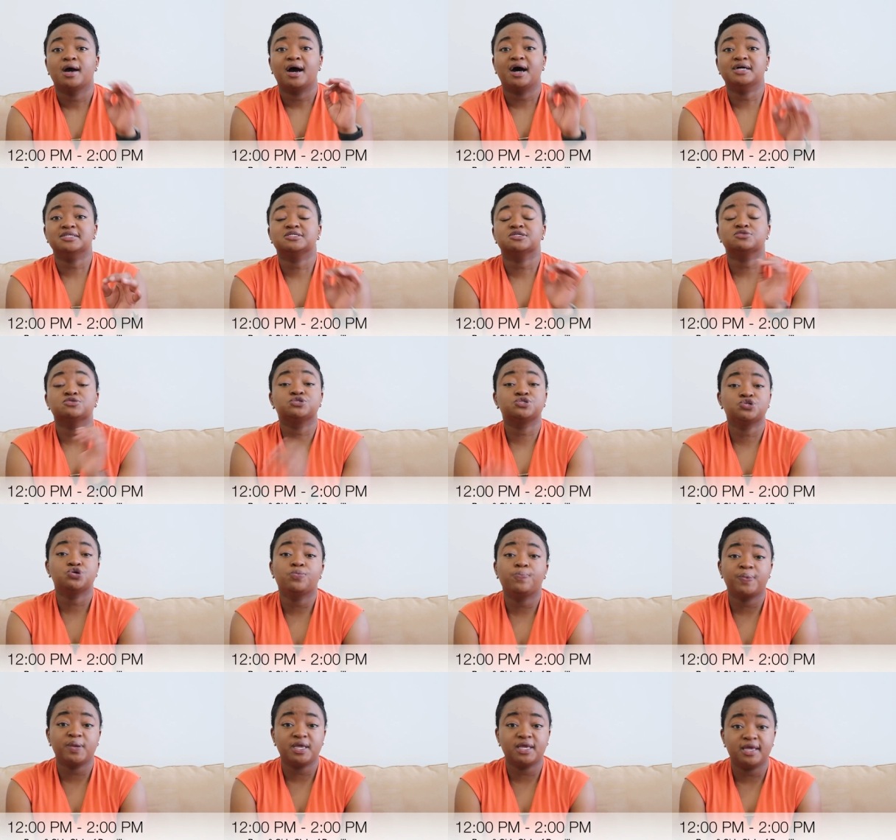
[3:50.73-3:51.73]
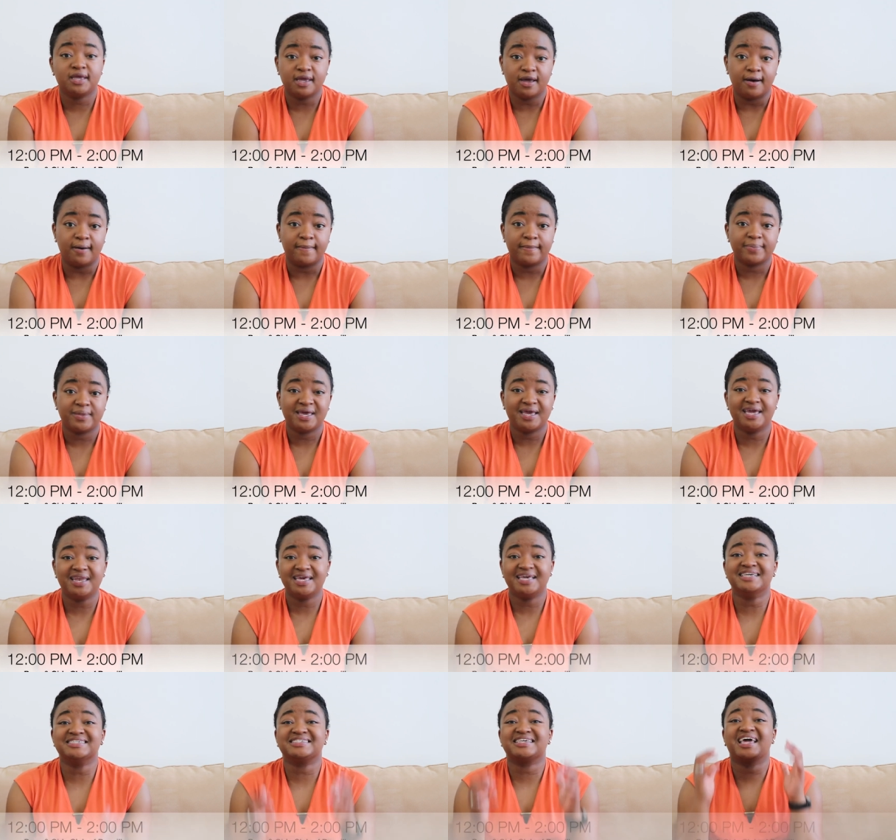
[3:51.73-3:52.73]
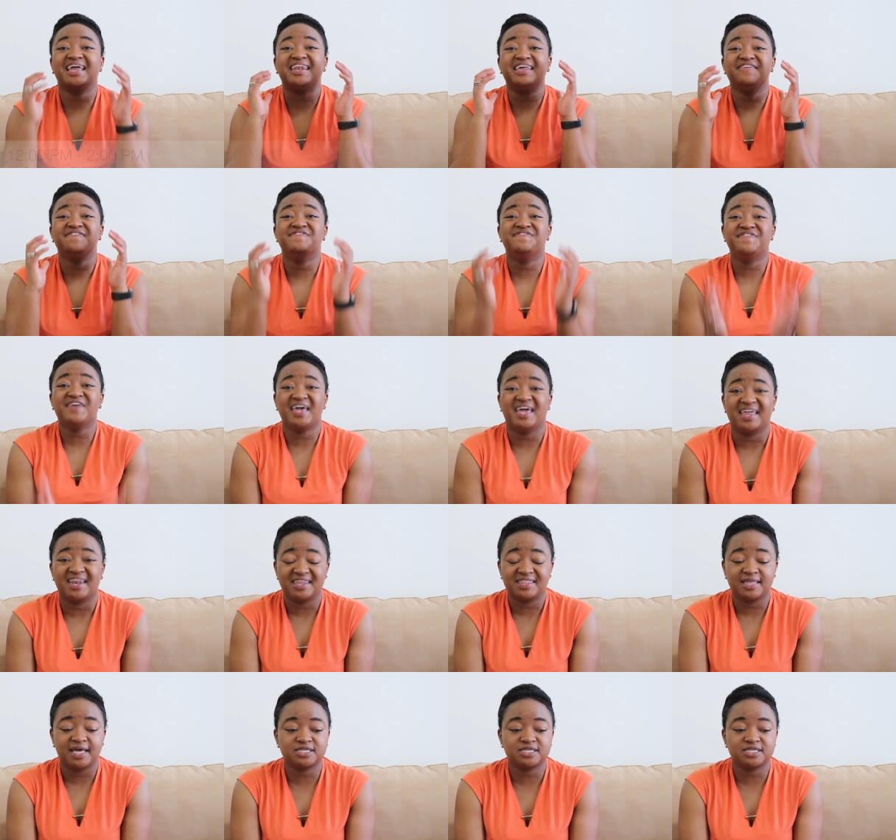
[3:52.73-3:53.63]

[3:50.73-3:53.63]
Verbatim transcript: until 2 p.m. It is an event.